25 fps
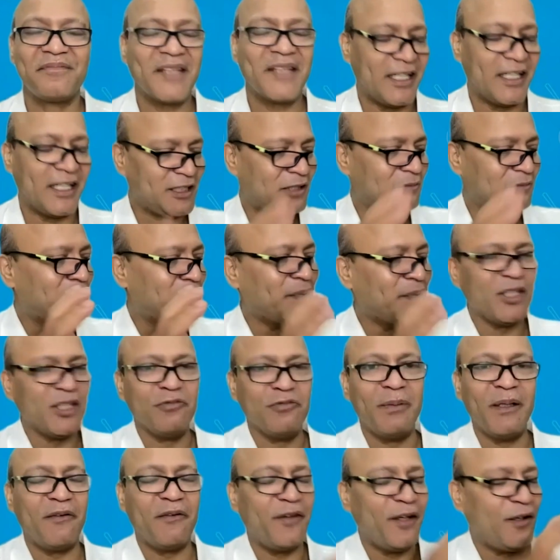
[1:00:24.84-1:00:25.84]
And the
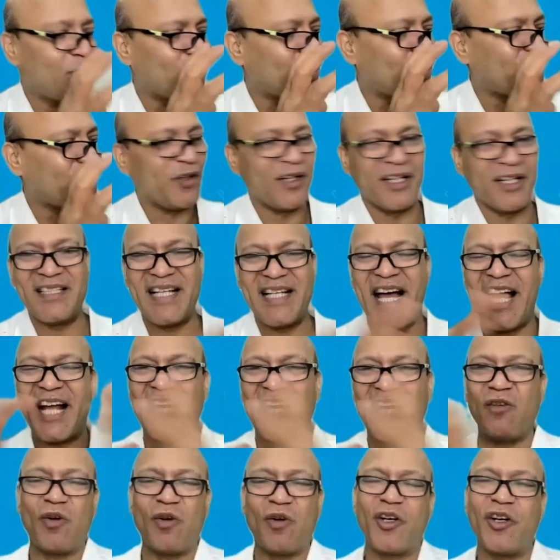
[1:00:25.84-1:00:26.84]
bridge between what you desire
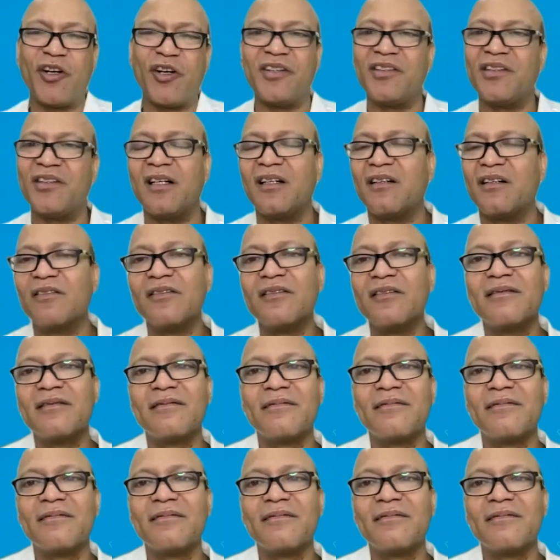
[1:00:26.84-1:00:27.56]
and what you deserve